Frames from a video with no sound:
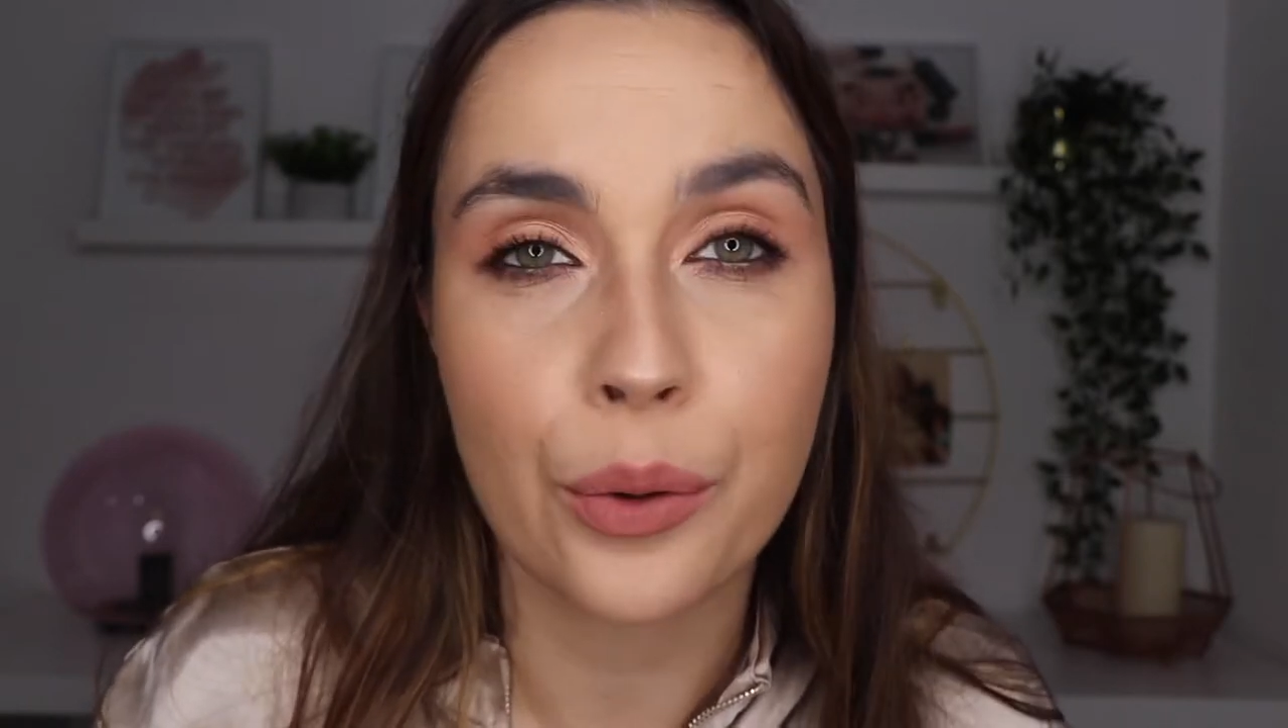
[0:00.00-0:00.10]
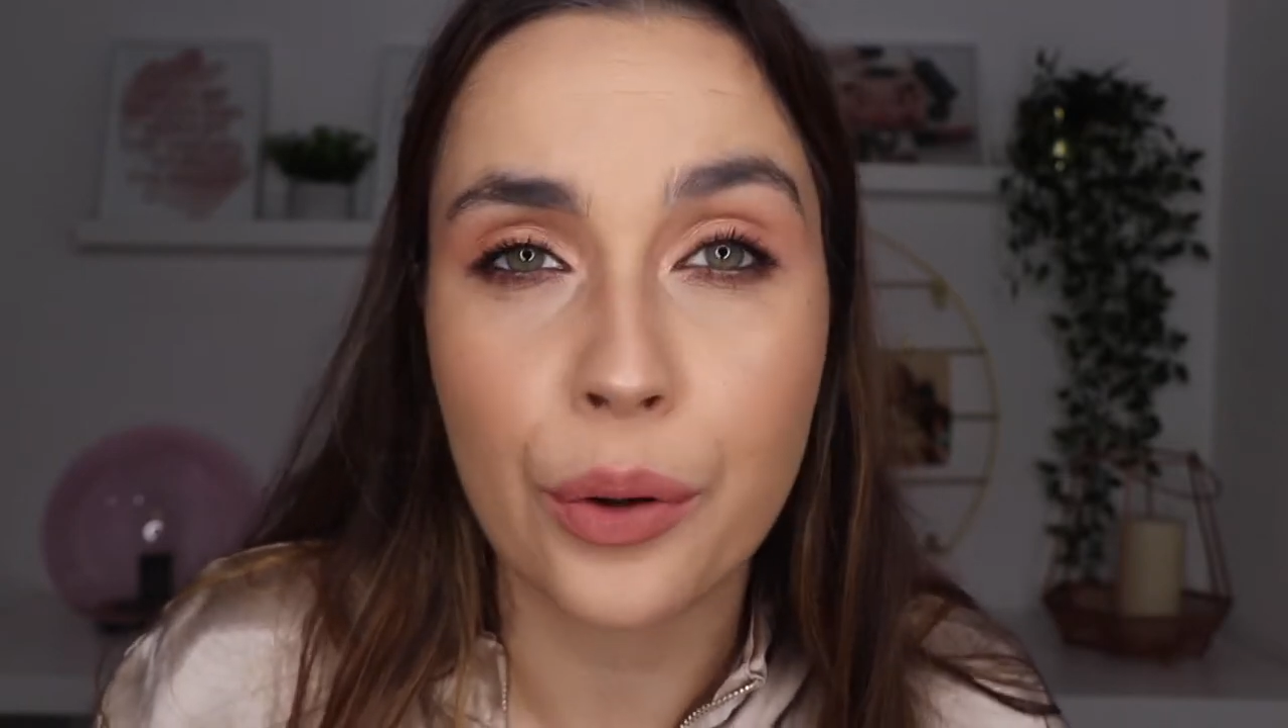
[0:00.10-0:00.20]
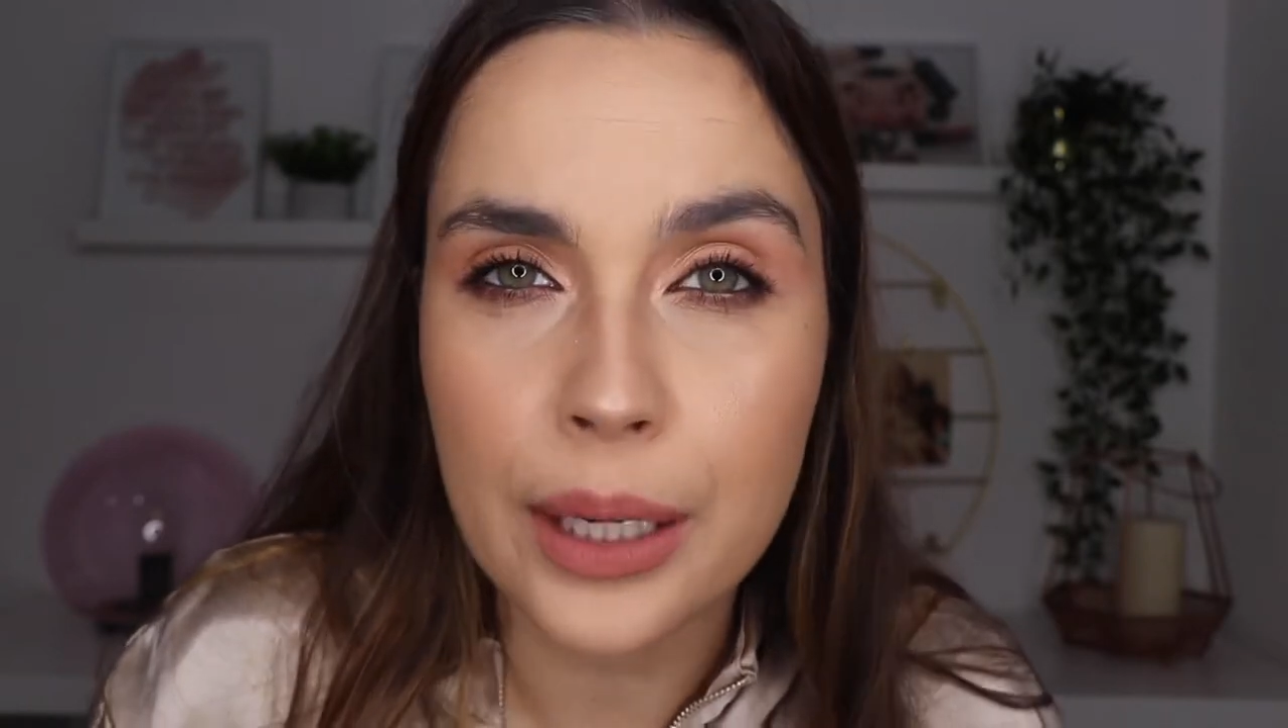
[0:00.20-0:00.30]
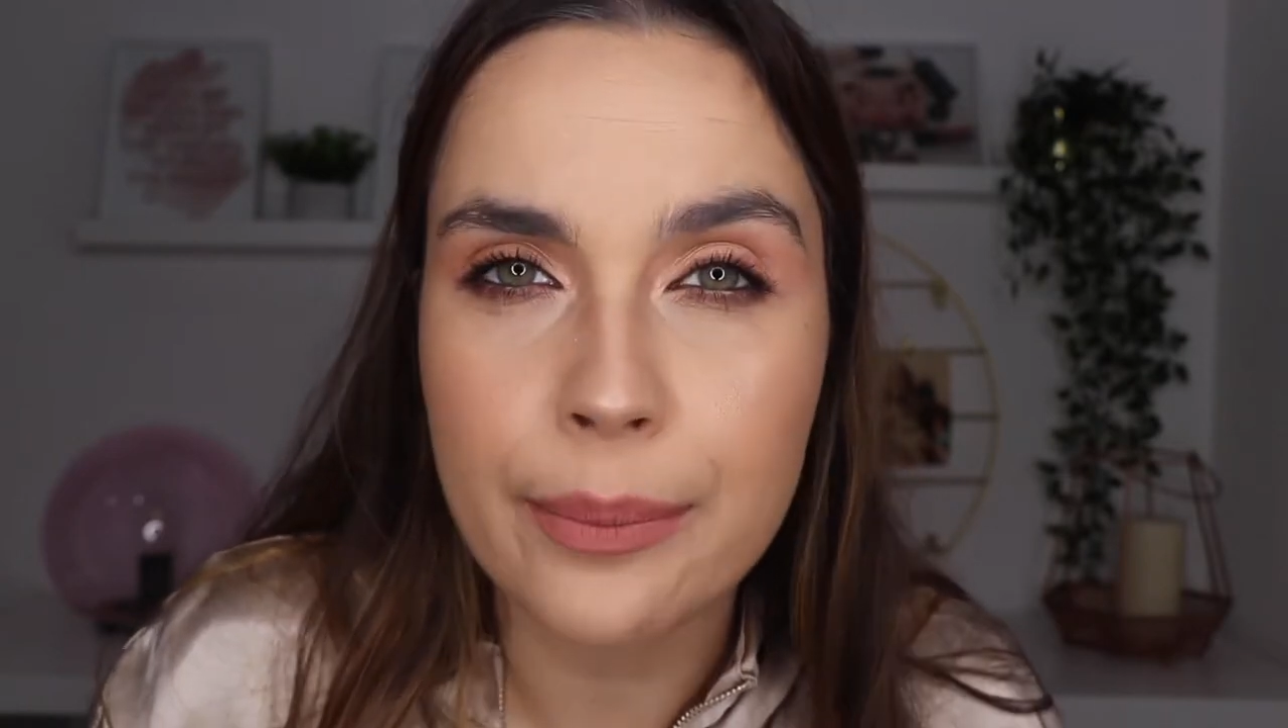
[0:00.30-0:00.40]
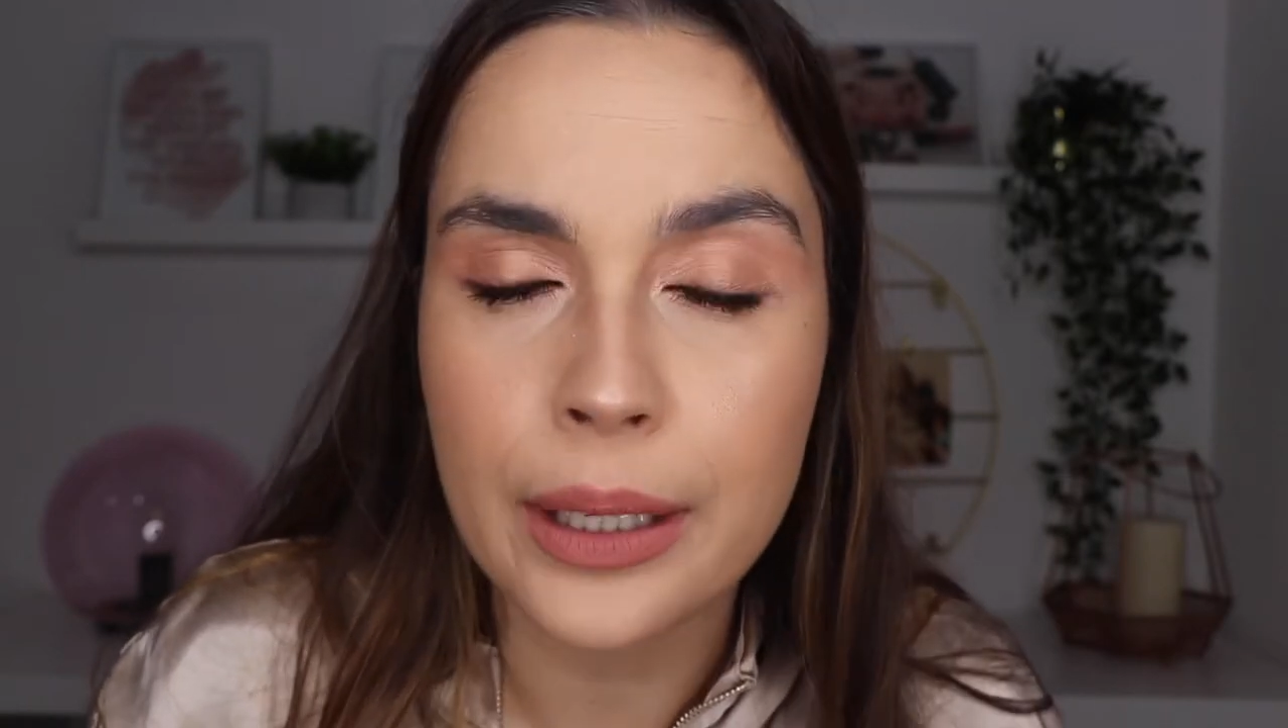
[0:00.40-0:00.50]

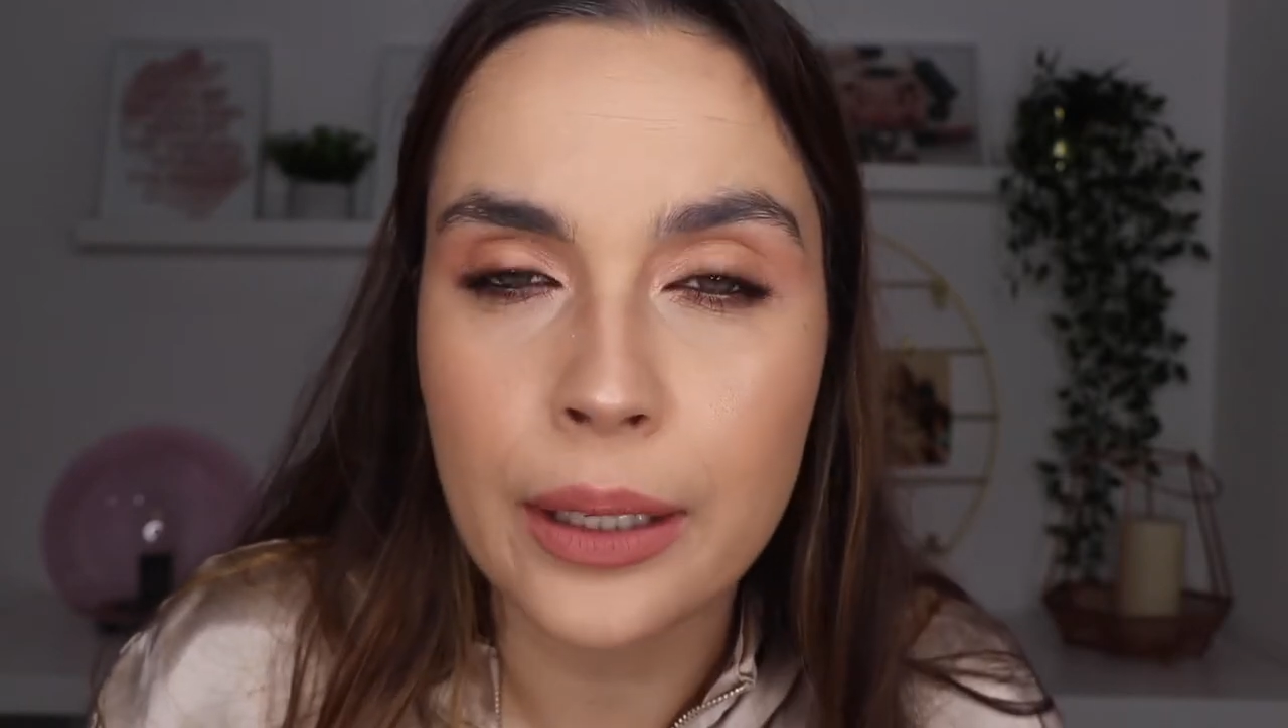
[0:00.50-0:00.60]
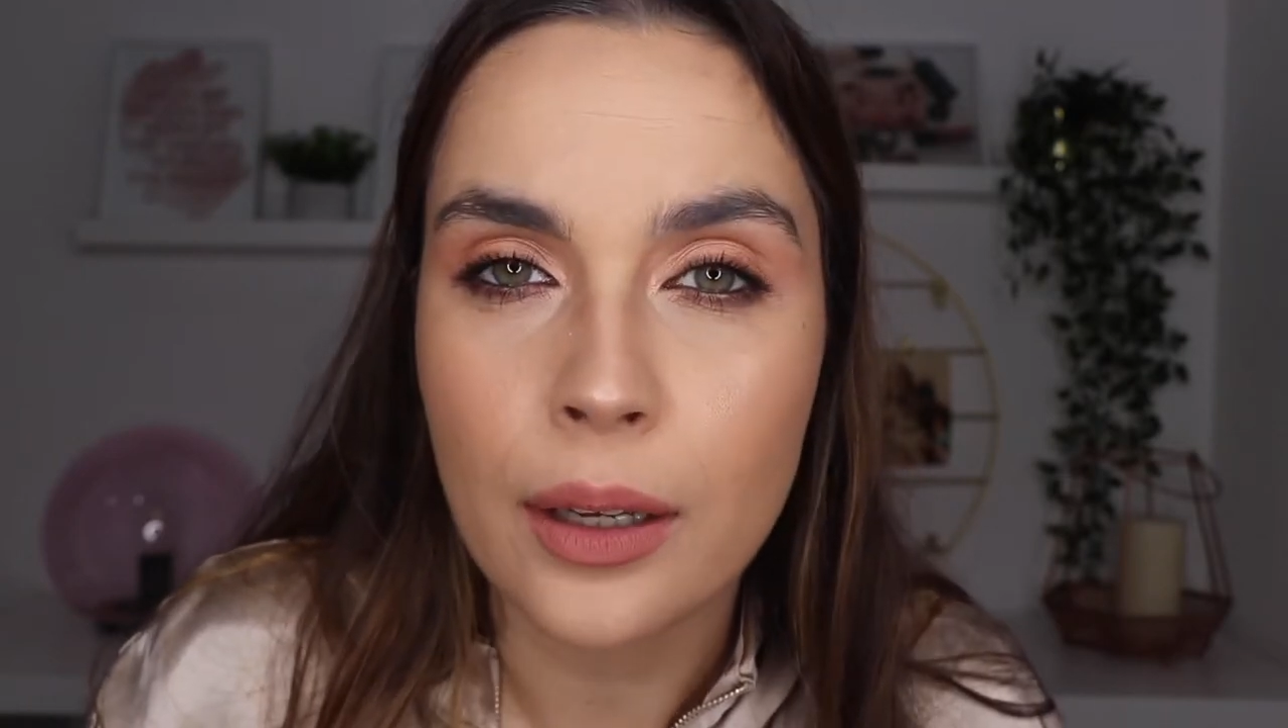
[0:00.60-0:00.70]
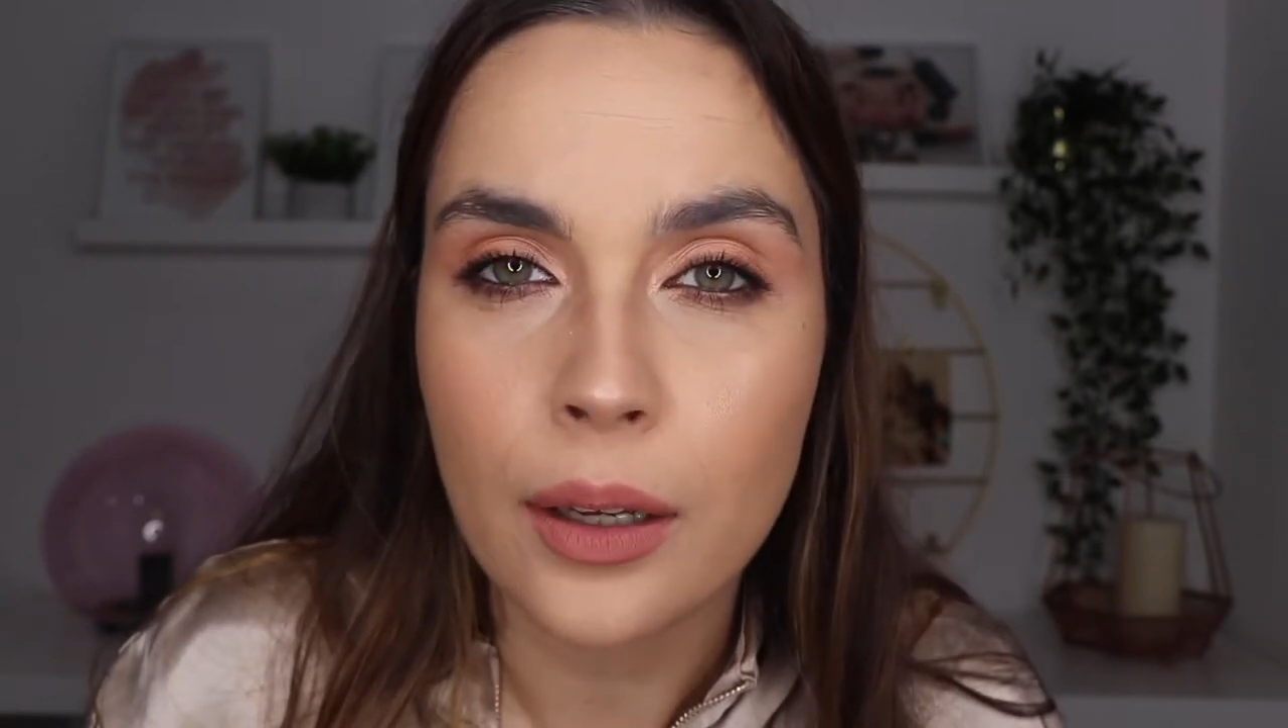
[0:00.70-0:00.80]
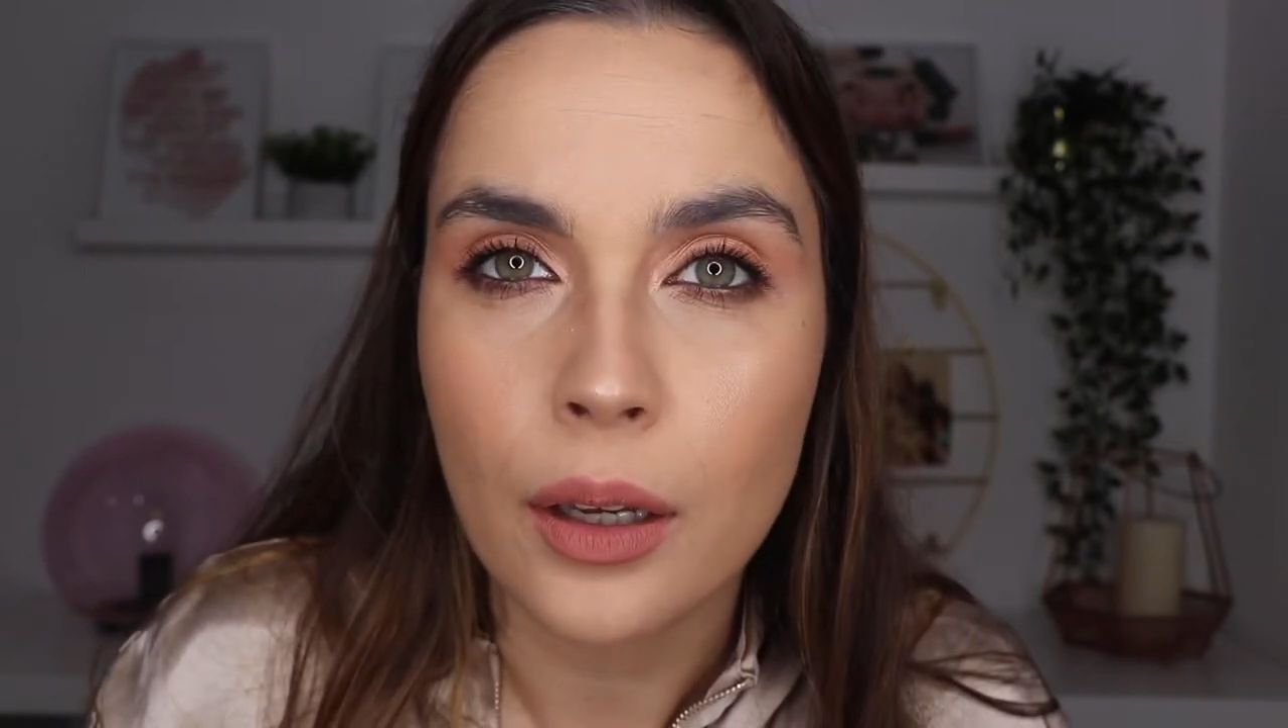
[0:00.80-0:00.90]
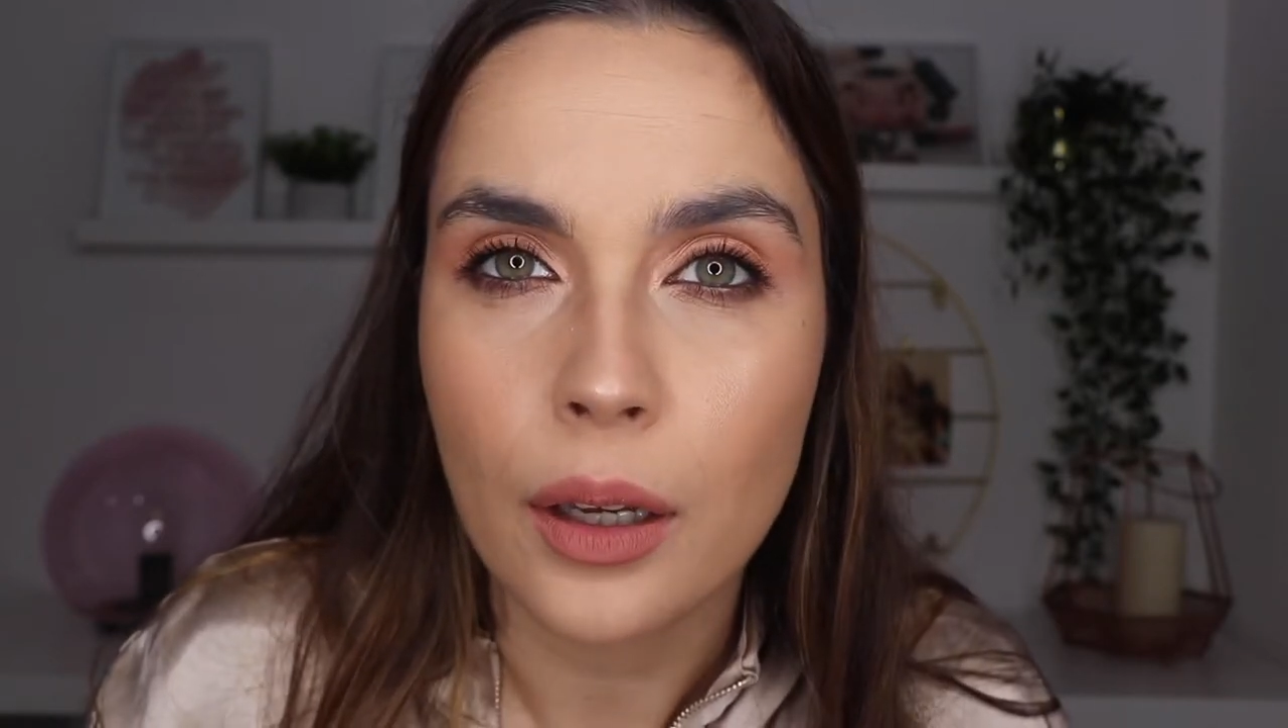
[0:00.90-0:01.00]
creamy